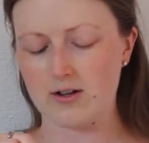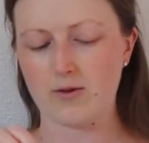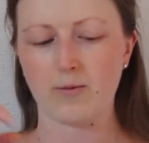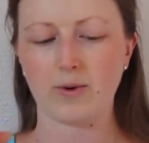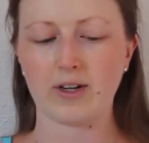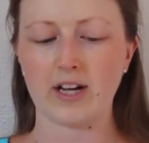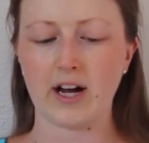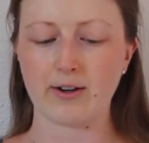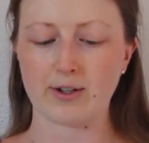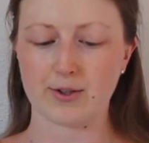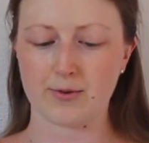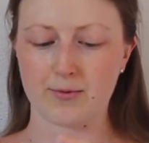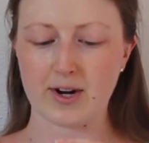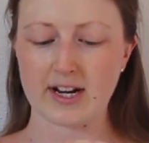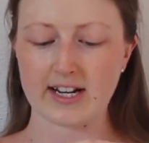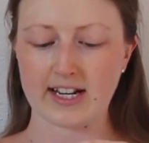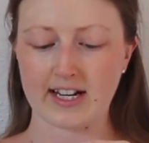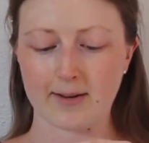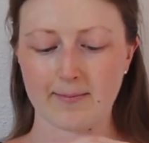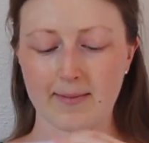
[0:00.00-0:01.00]
when I was
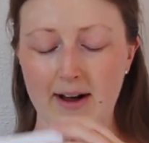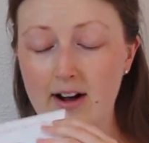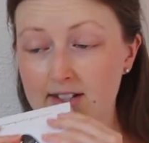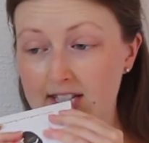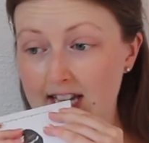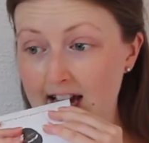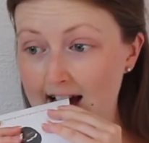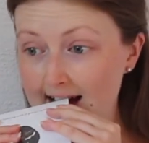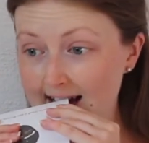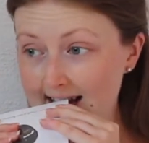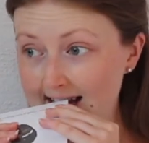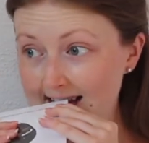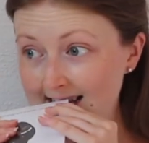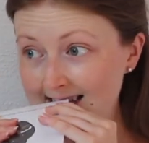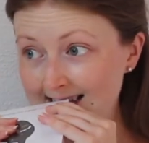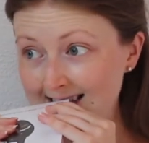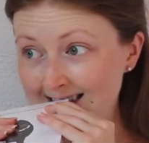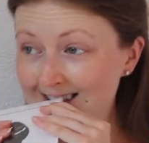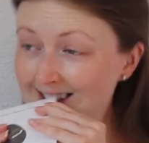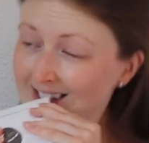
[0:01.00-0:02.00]
reading about it
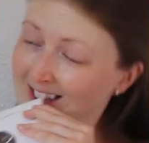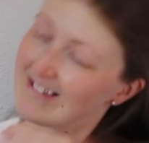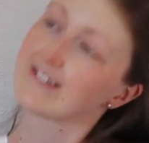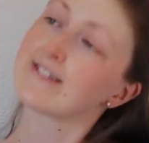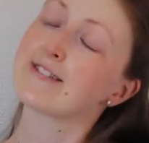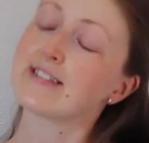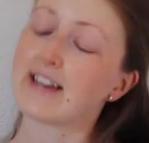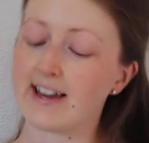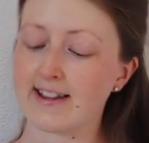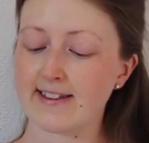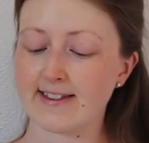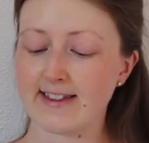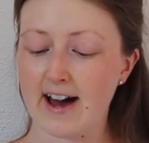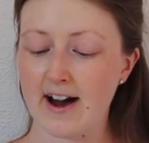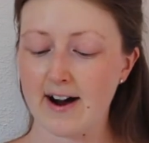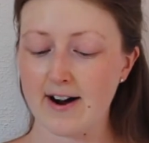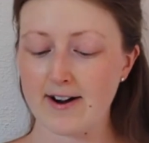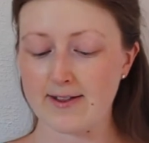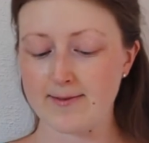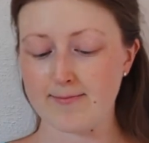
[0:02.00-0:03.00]
in
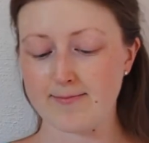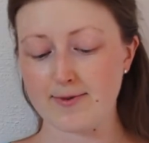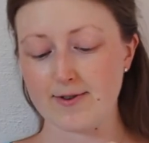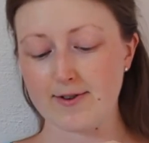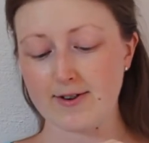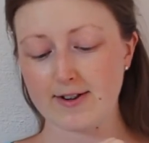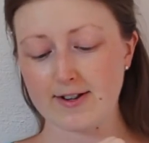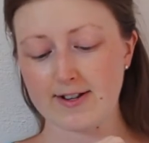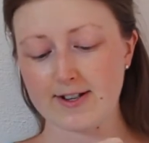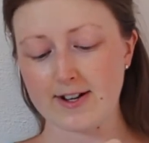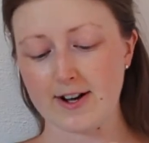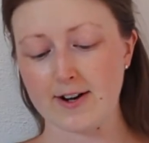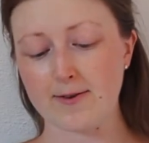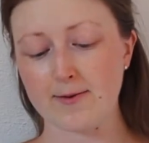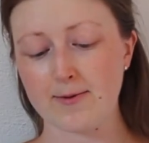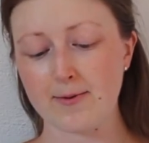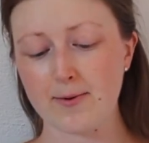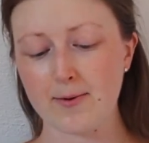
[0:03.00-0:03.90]
that other book, so